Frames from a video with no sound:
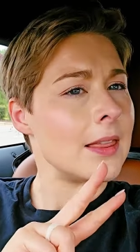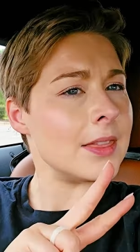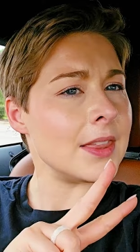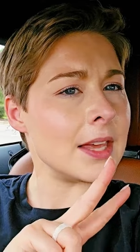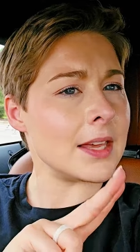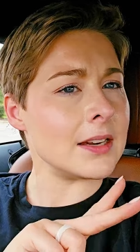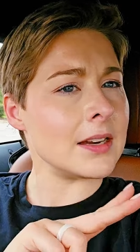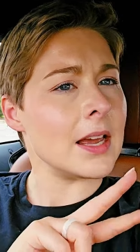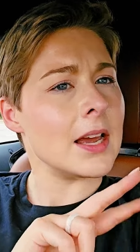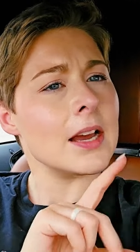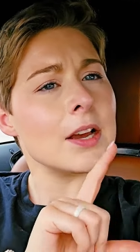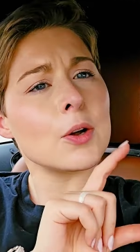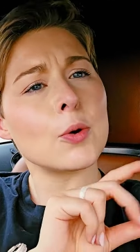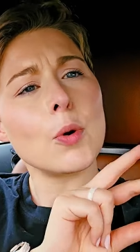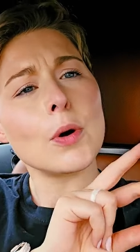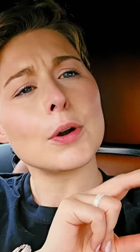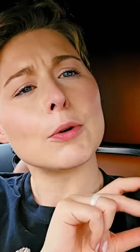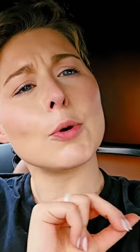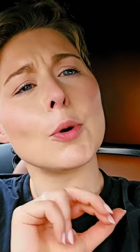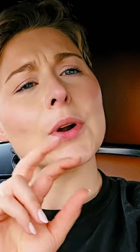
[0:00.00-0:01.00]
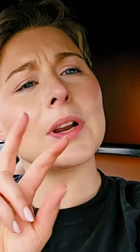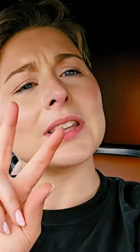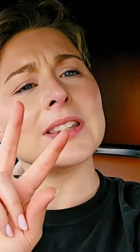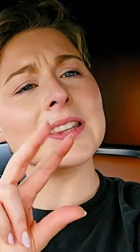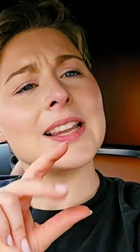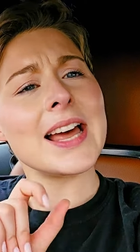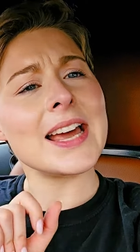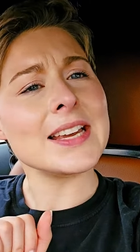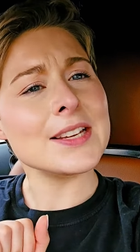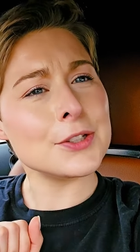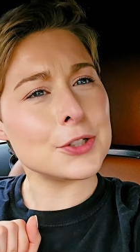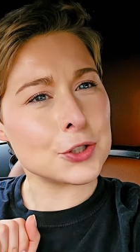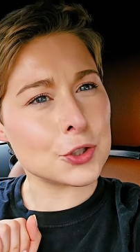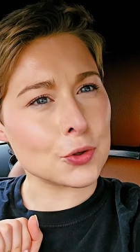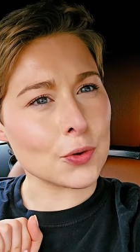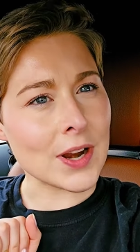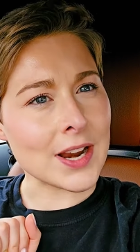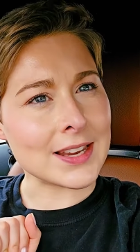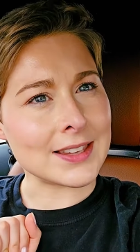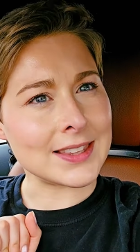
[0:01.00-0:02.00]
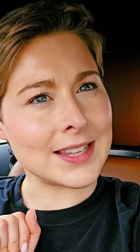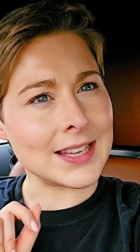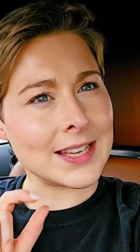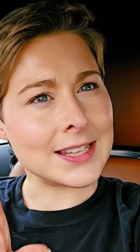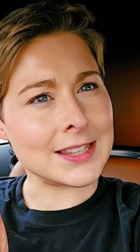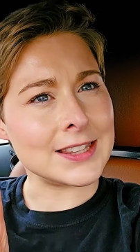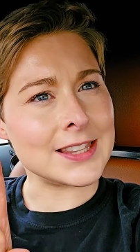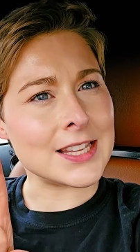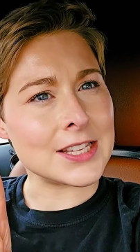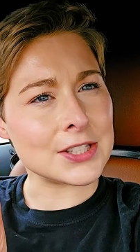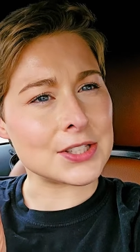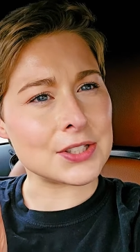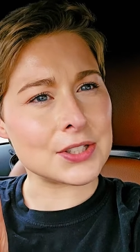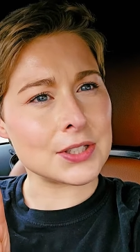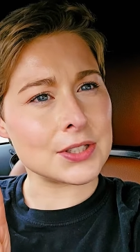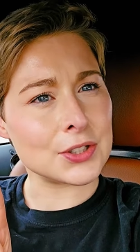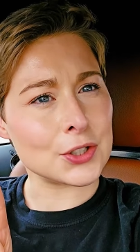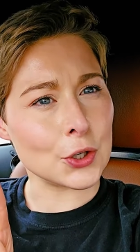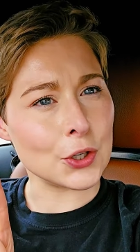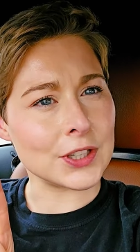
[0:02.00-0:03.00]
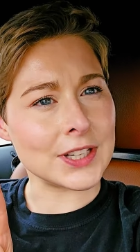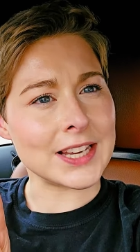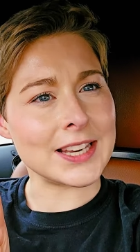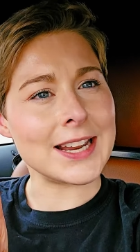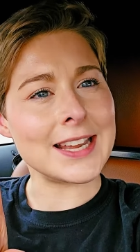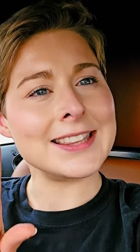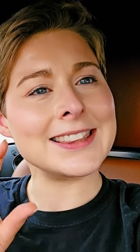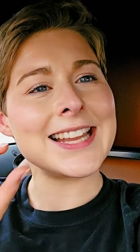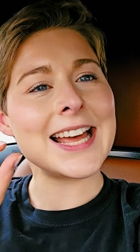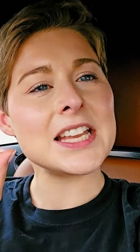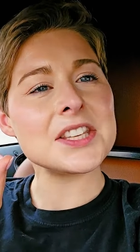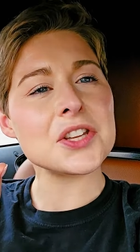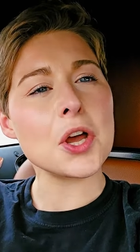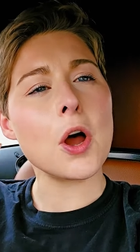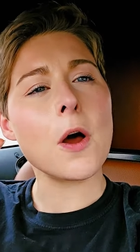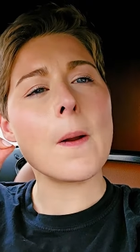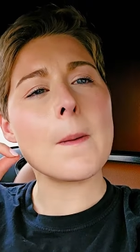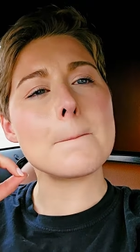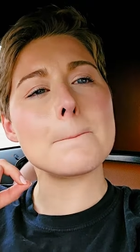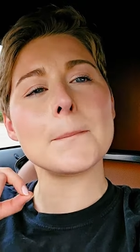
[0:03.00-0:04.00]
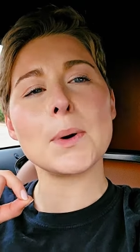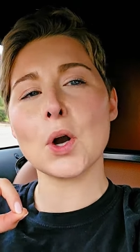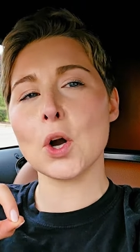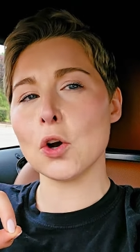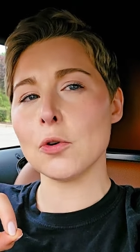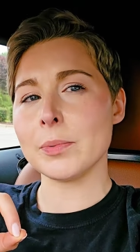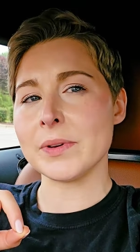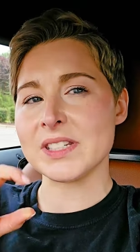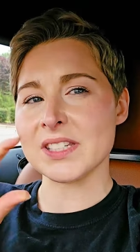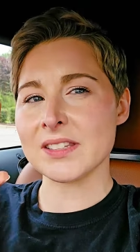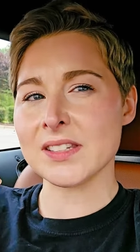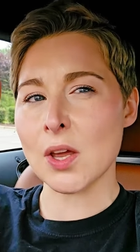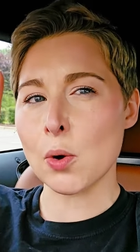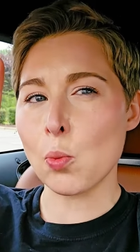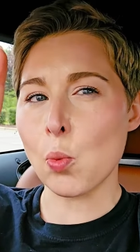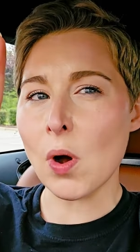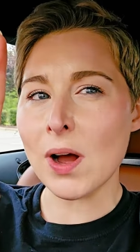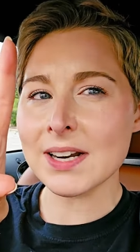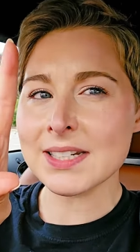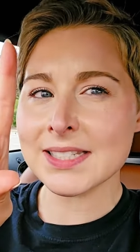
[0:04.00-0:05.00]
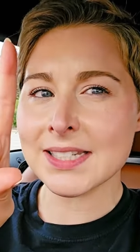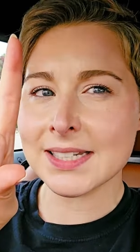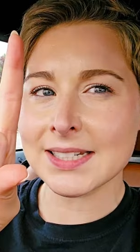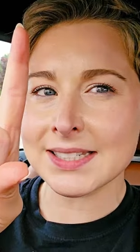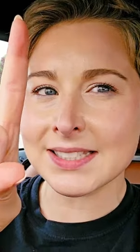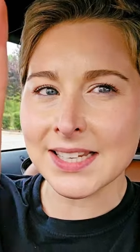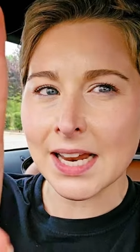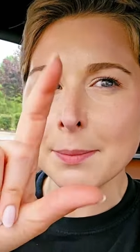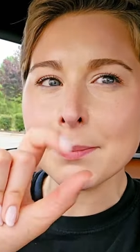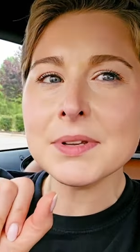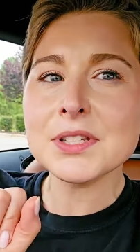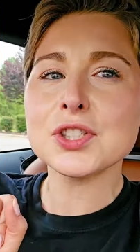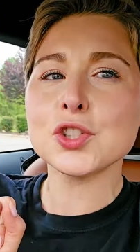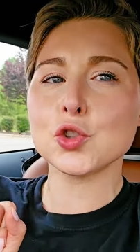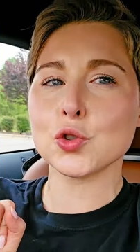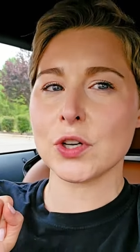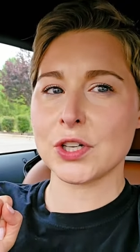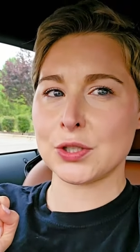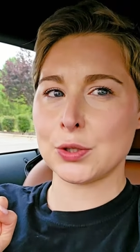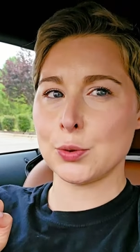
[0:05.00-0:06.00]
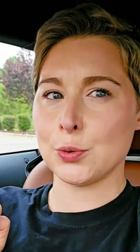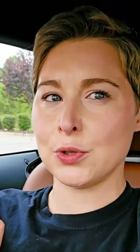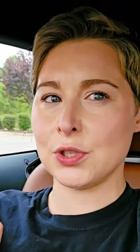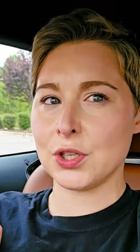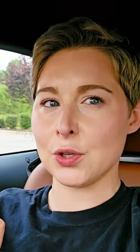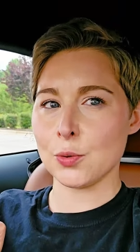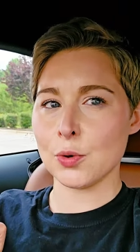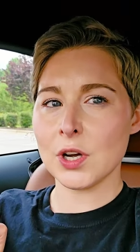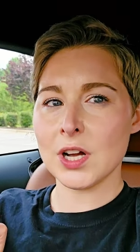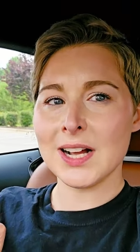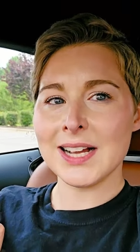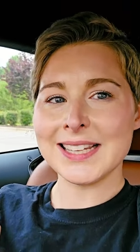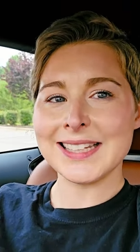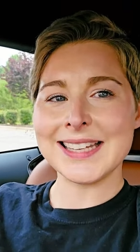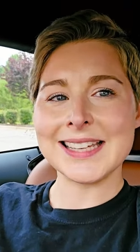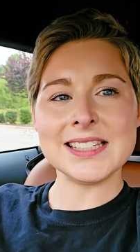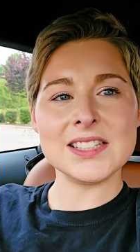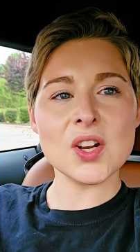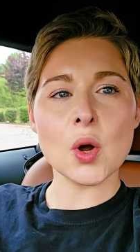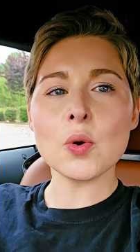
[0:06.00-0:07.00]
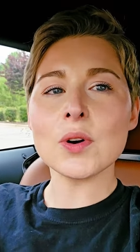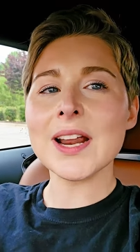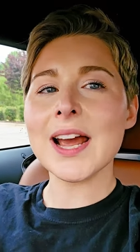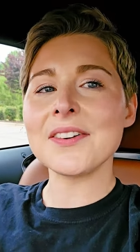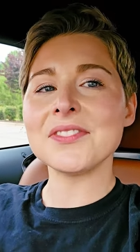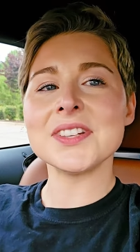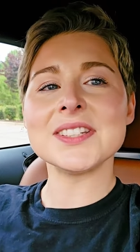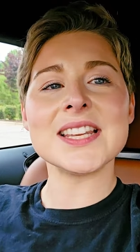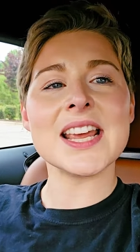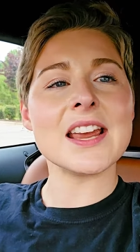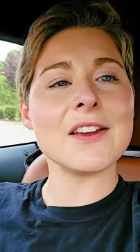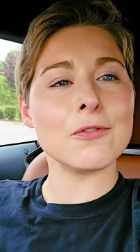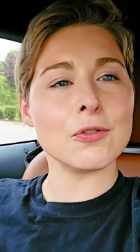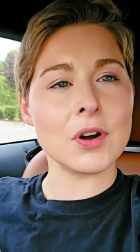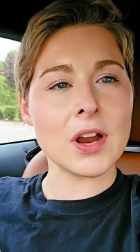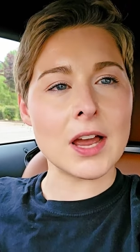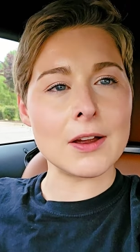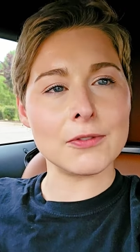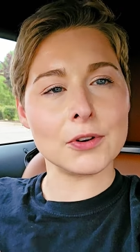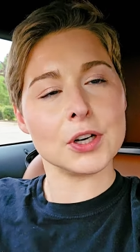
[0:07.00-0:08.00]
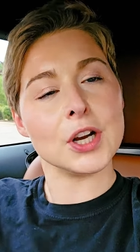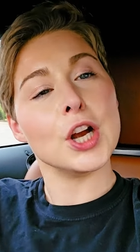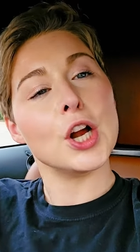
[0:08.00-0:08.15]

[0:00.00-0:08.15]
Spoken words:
than quote unquote leg strength in this circuit. And that's on purpose, because I want to demonstrate to you, you don't have to take forever.